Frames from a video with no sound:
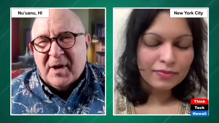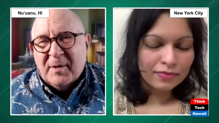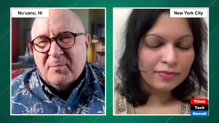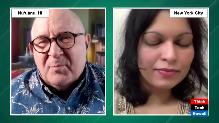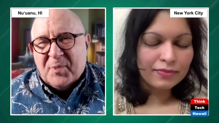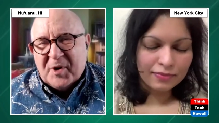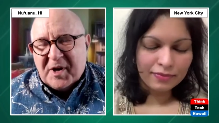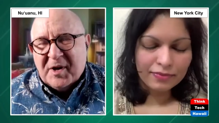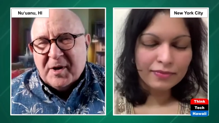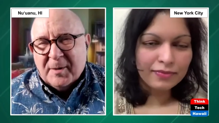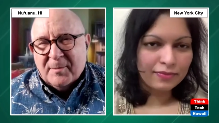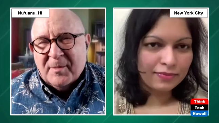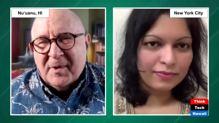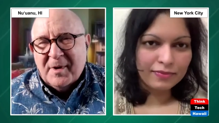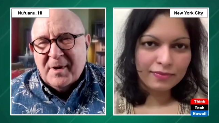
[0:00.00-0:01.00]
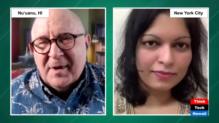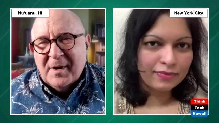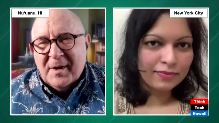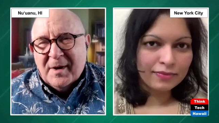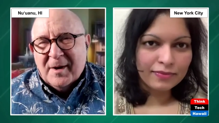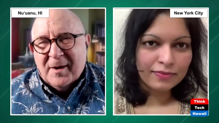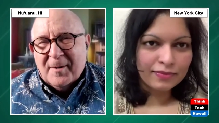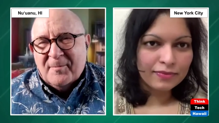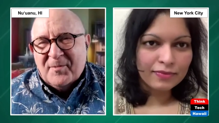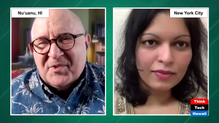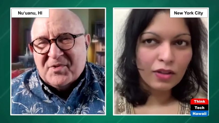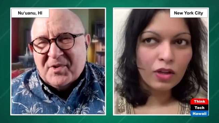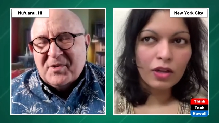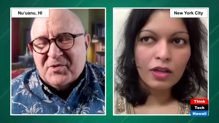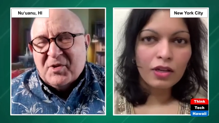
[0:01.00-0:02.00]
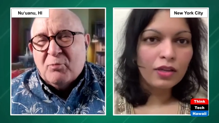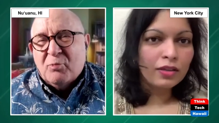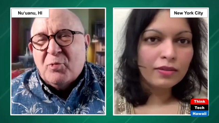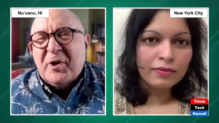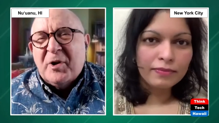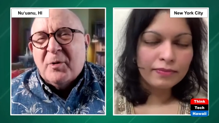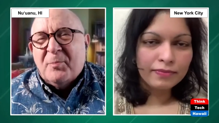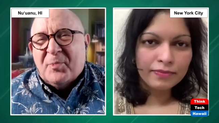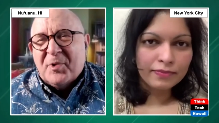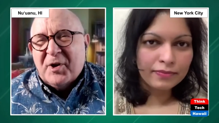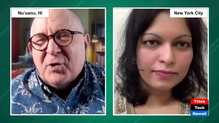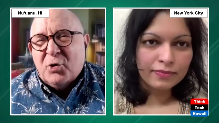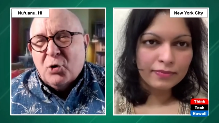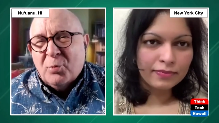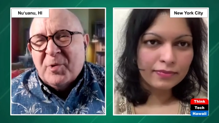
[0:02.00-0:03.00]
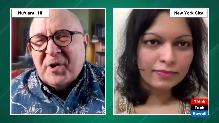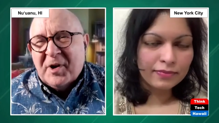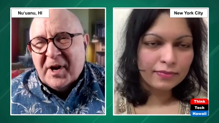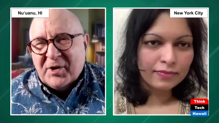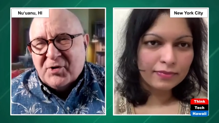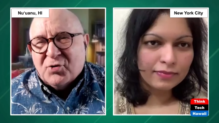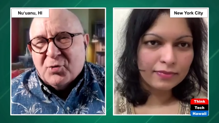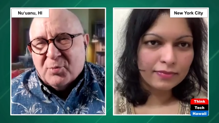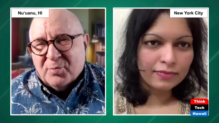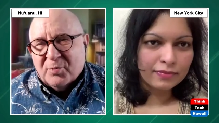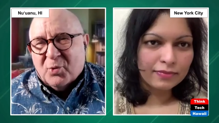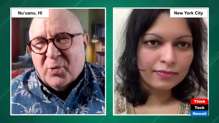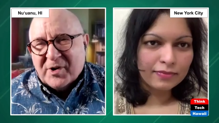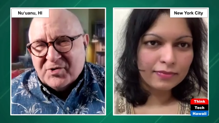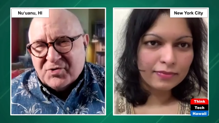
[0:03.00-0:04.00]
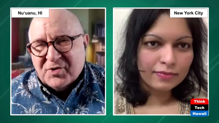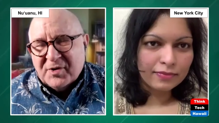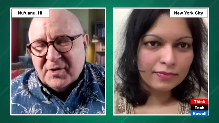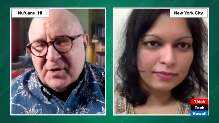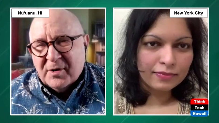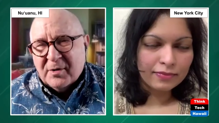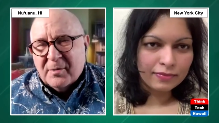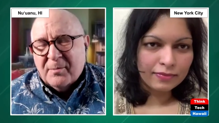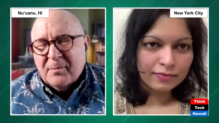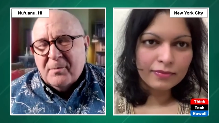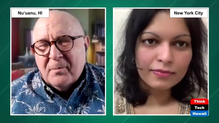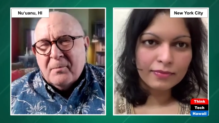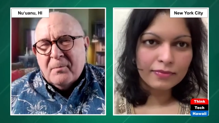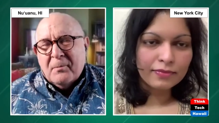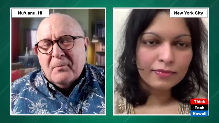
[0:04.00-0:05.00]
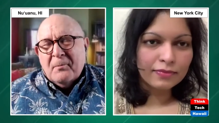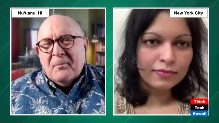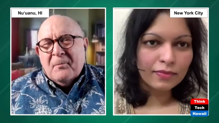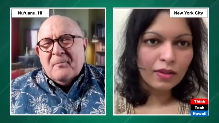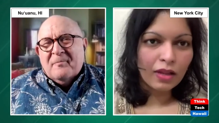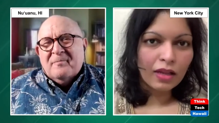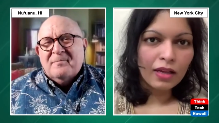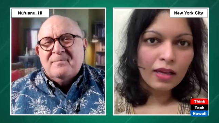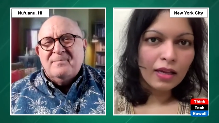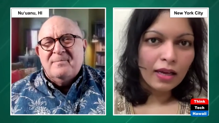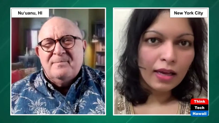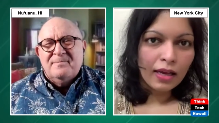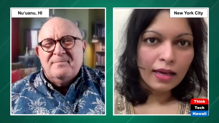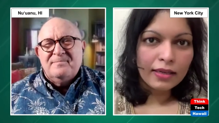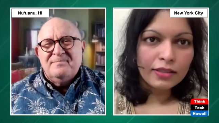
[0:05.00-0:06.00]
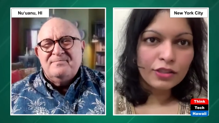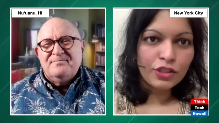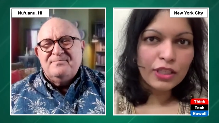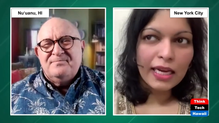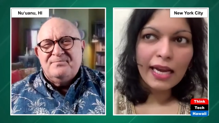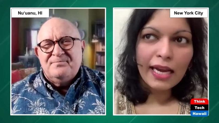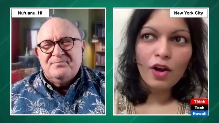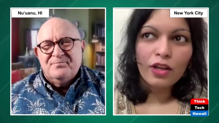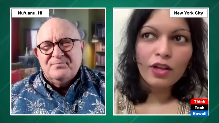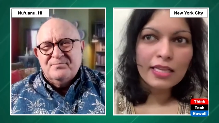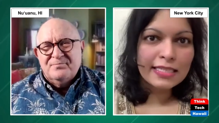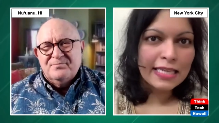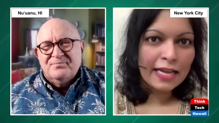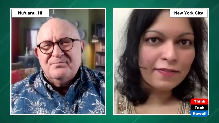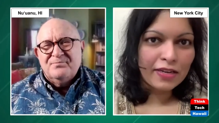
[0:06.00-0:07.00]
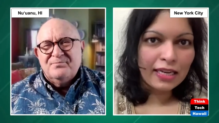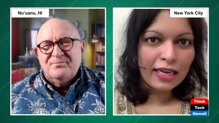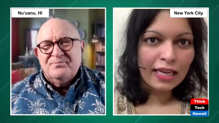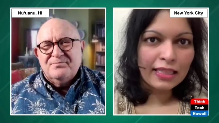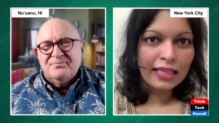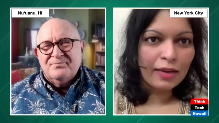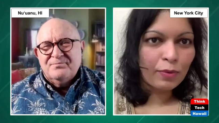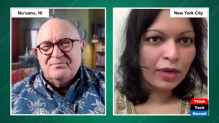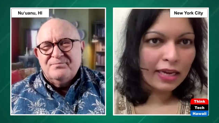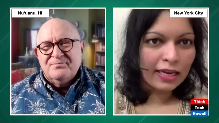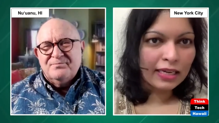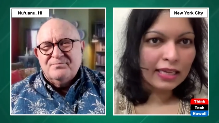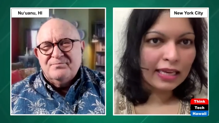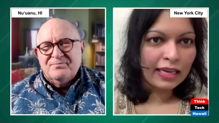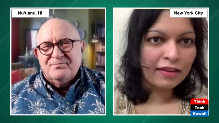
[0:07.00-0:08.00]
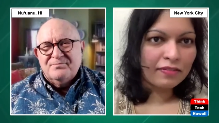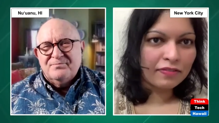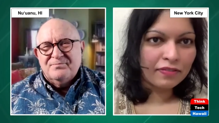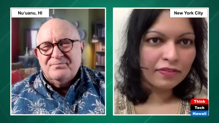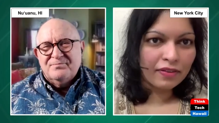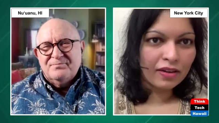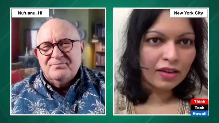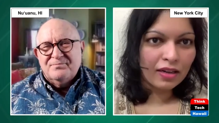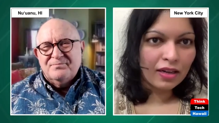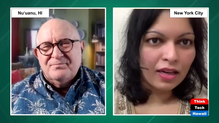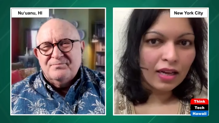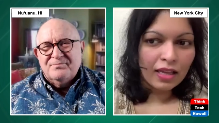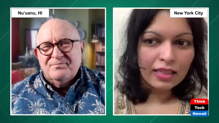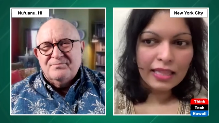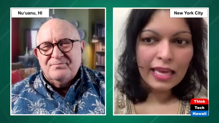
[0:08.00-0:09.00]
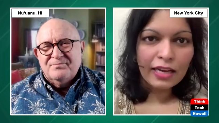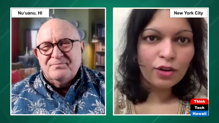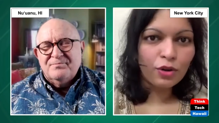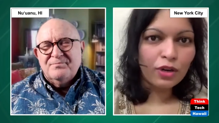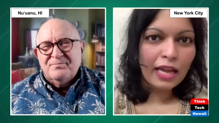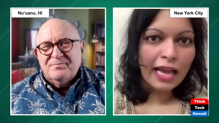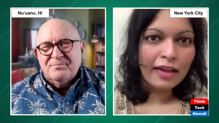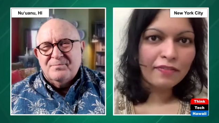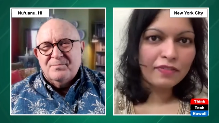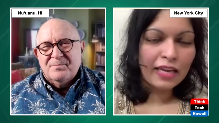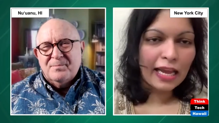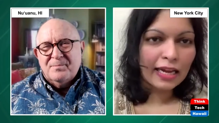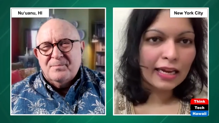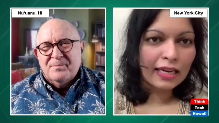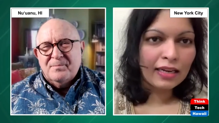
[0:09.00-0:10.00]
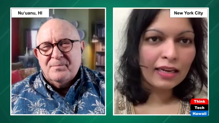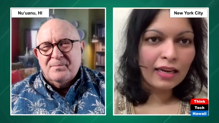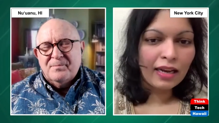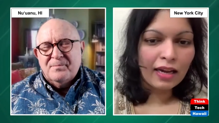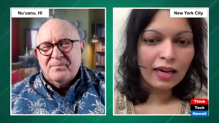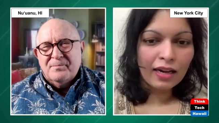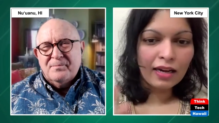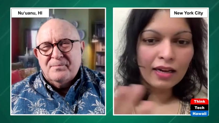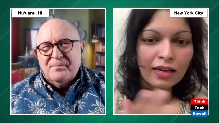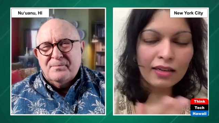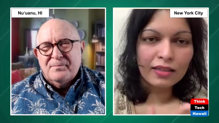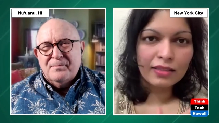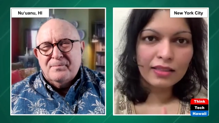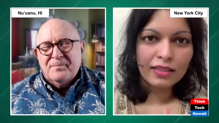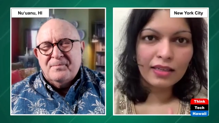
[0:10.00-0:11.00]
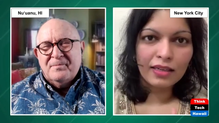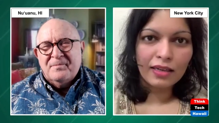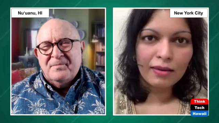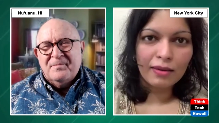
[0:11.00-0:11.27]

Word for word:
Speaker 1: and beat him? Um, this is a real big human nature question here.
Speaker 2: Uh, Jay, on the seventh day, they were in Kiev. They could have taken uh, the